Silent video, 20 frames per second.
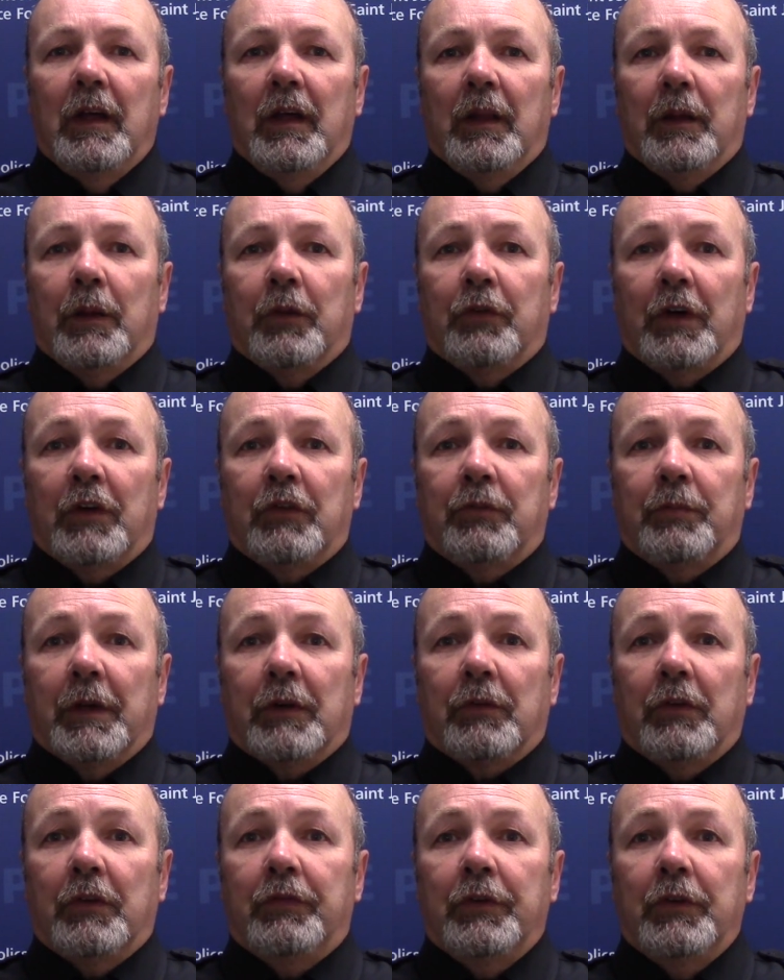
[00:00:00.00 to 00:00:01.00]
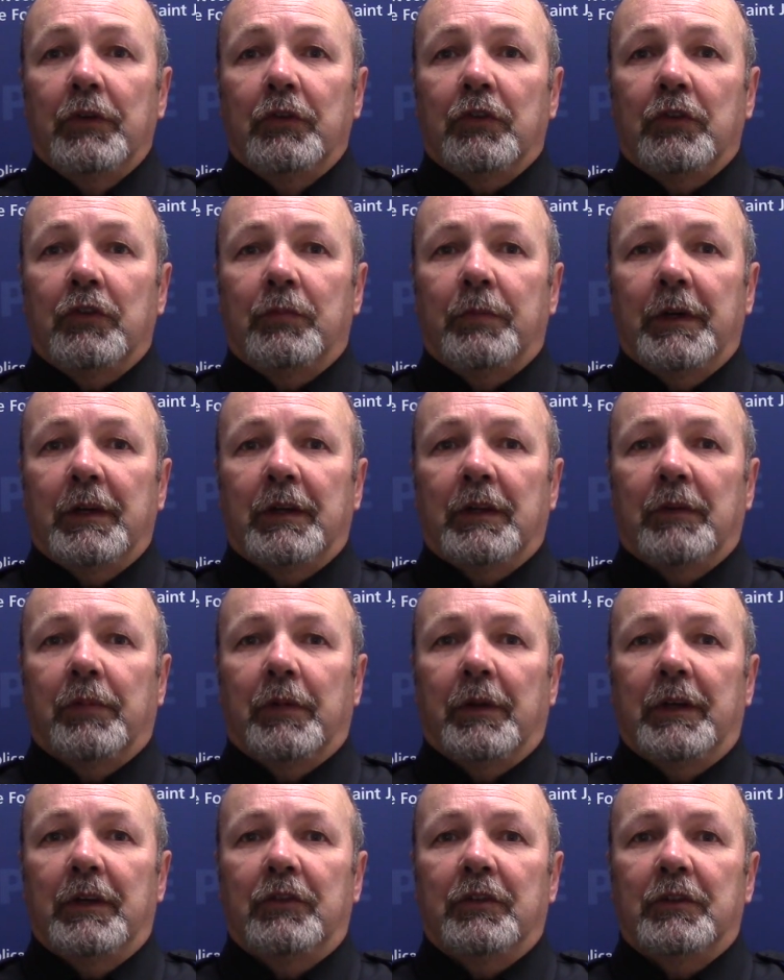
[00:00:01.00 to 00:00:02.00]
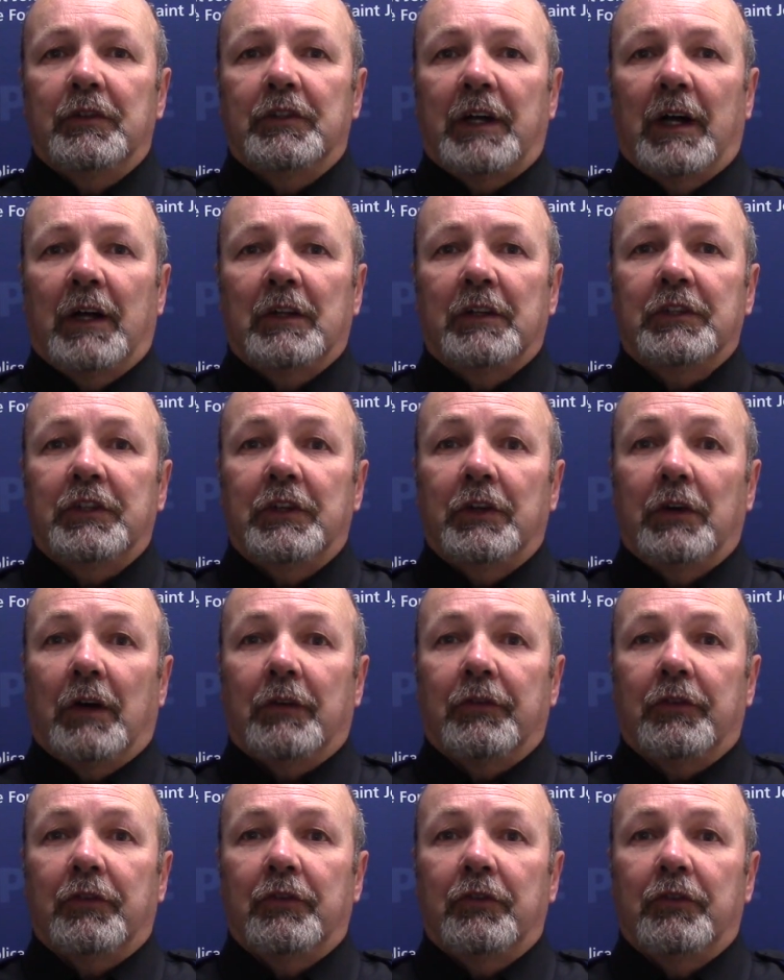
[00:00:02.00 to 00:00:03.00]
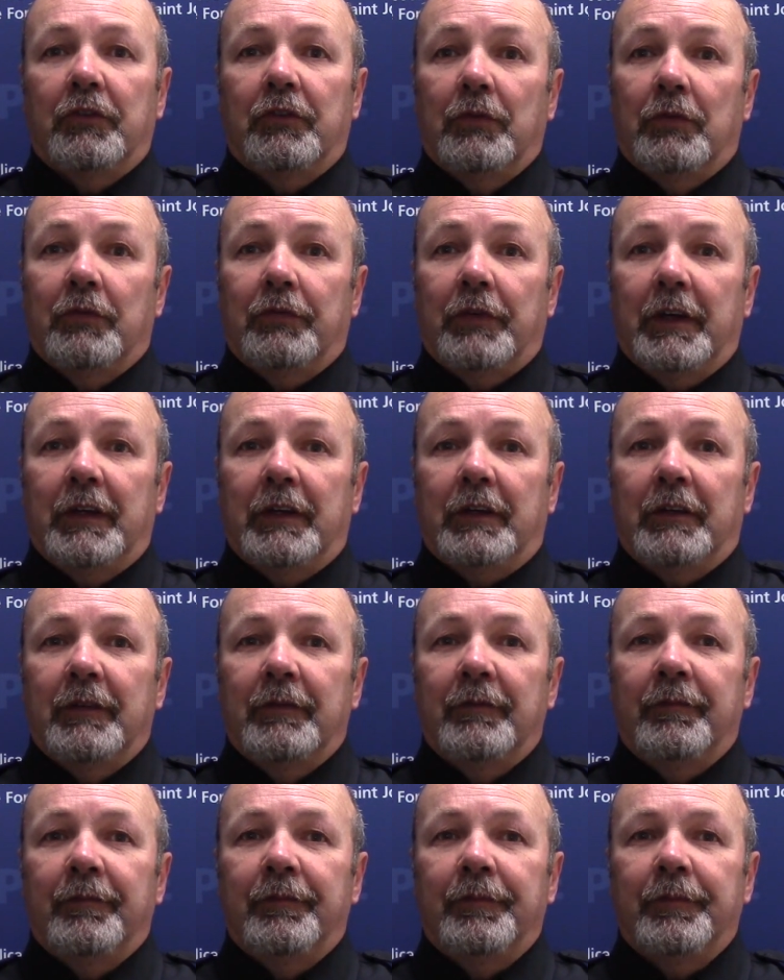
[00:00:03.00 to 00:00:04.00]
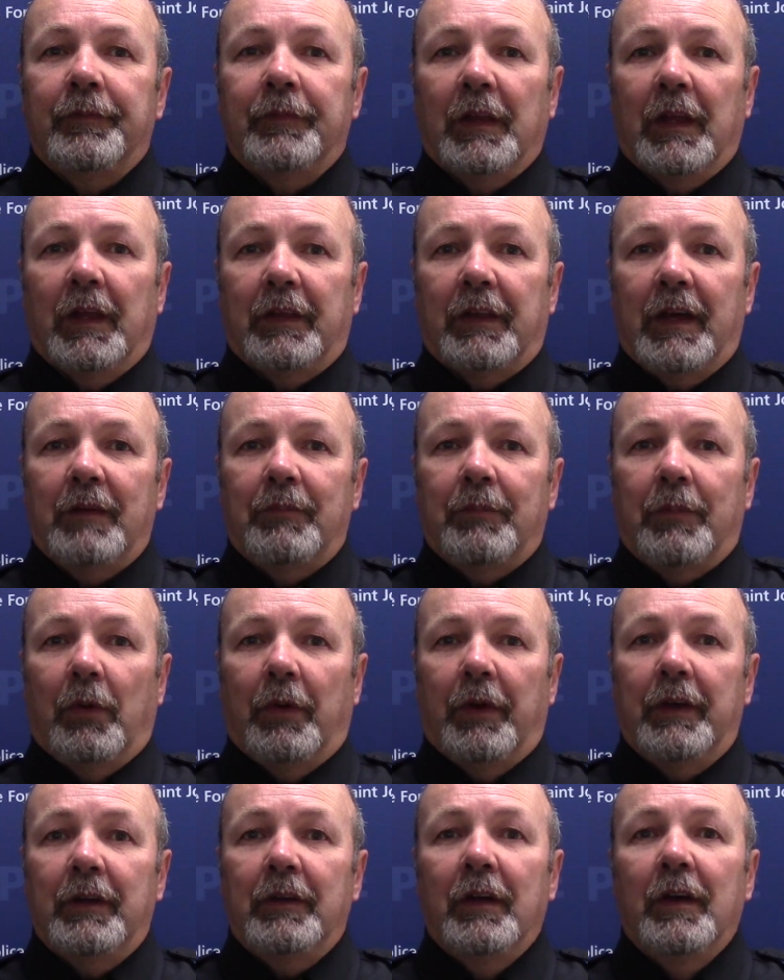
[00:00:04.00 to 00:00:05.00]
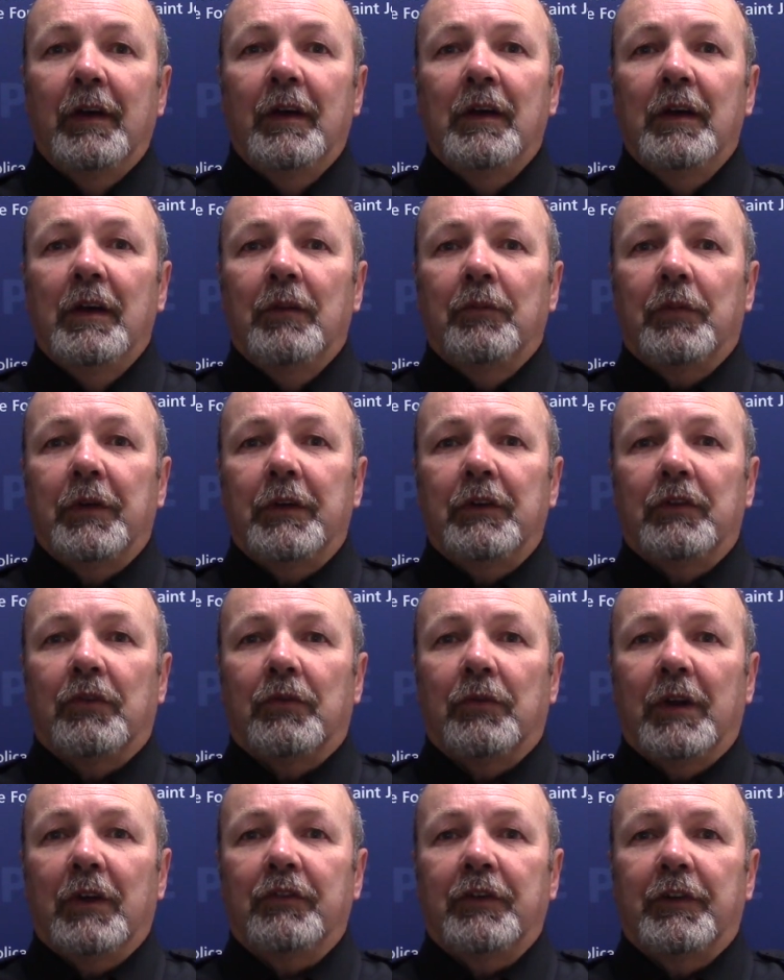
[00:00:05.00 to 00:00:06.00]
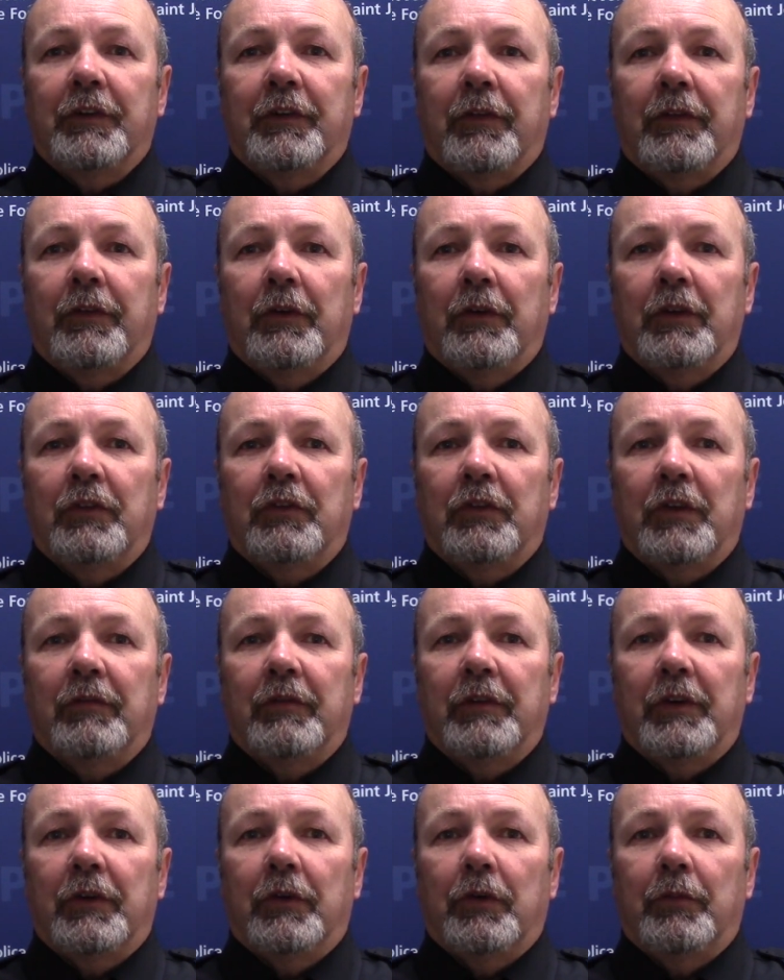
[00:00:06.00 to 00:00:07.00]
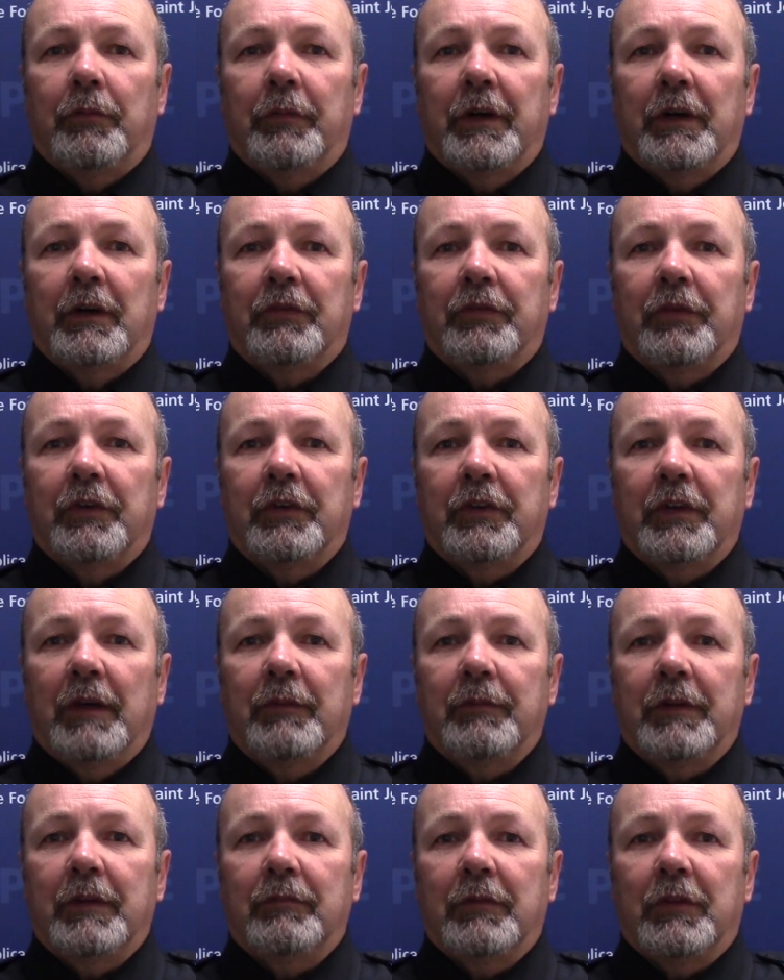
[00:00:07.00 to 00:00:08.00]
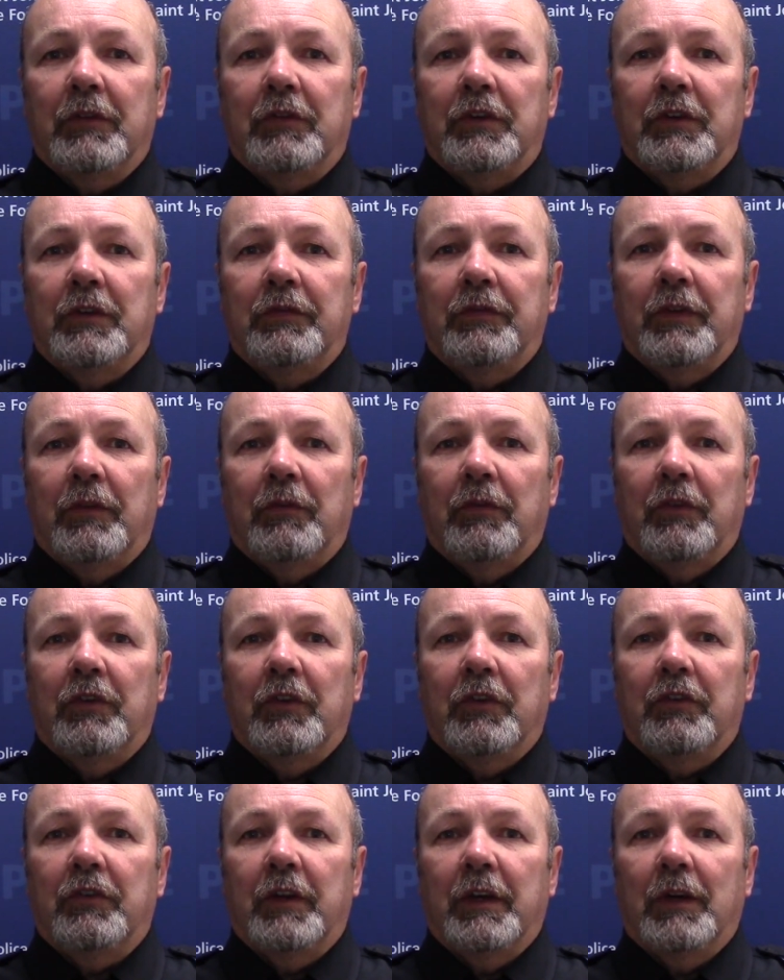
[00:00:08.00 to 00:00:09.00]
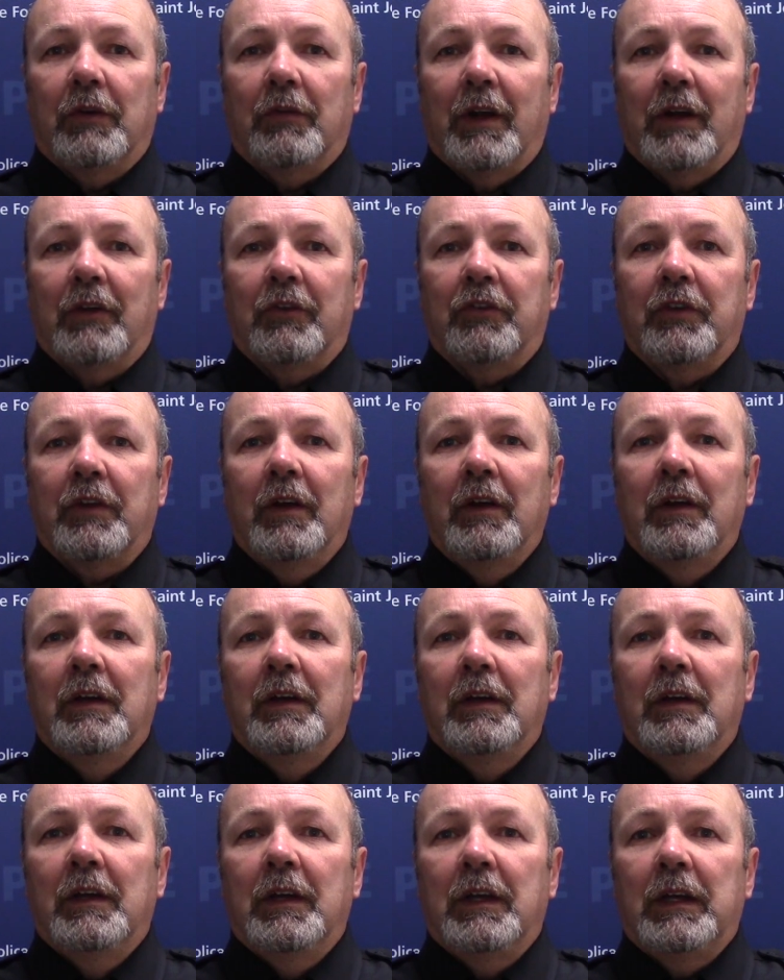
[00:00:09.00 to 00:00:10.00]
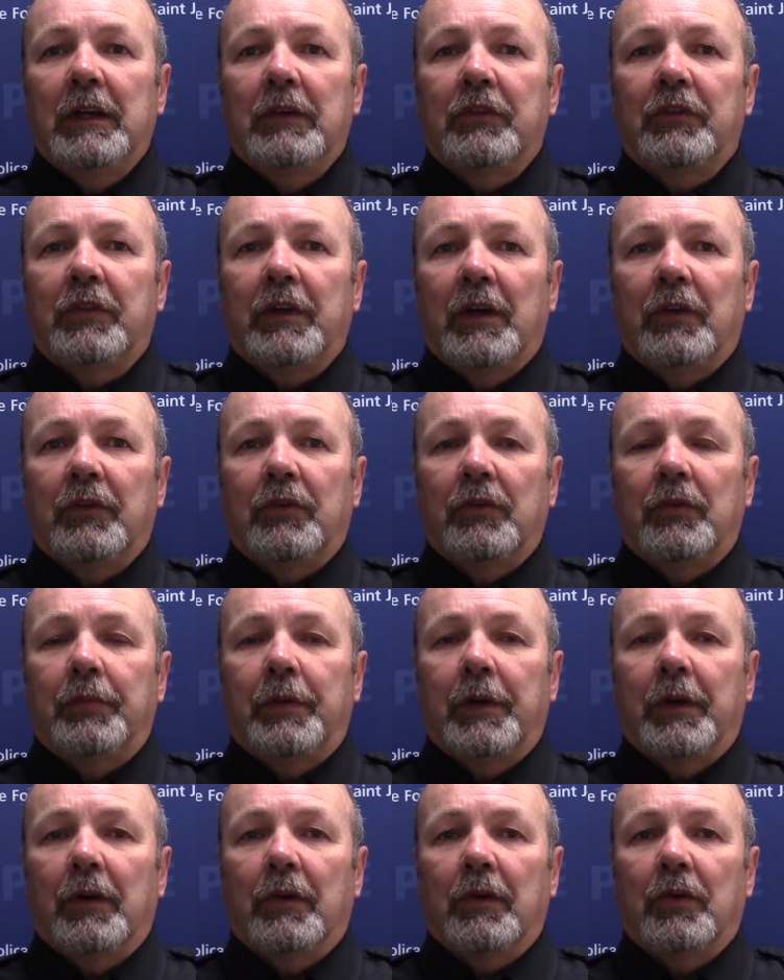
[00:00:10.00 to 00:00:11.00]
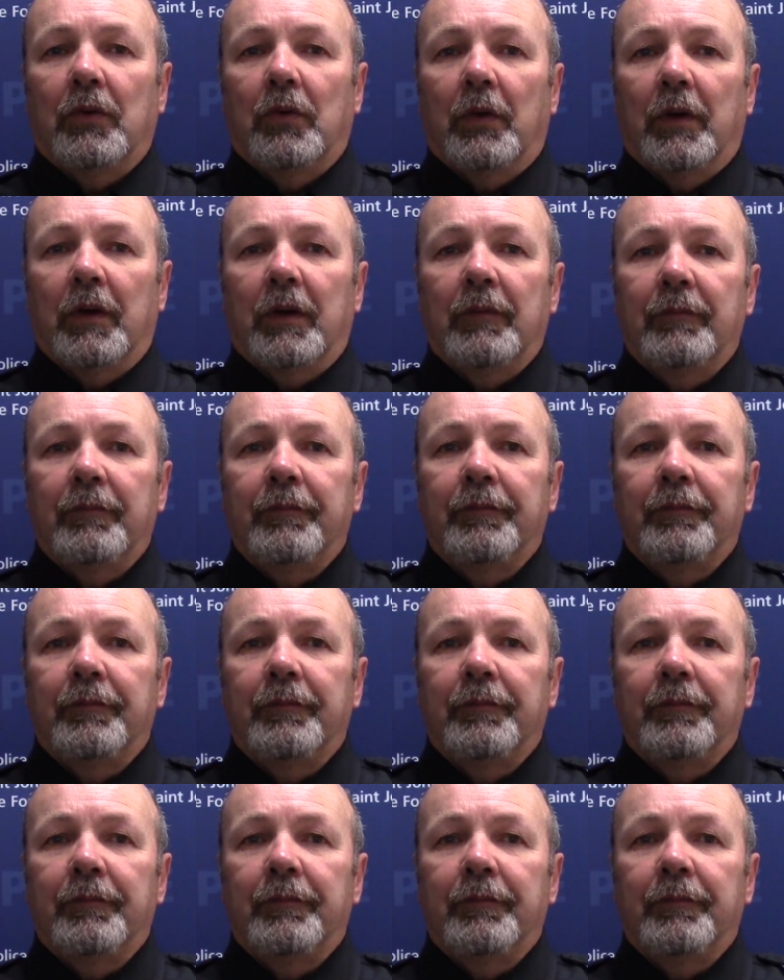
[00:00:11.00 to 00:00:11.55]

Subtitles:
The suspect refused to speak to police and challenged the officers to a fight. At that point, police arrested the 37-year-old male for attempted mischief and resisting arrest. He was held to appear in court.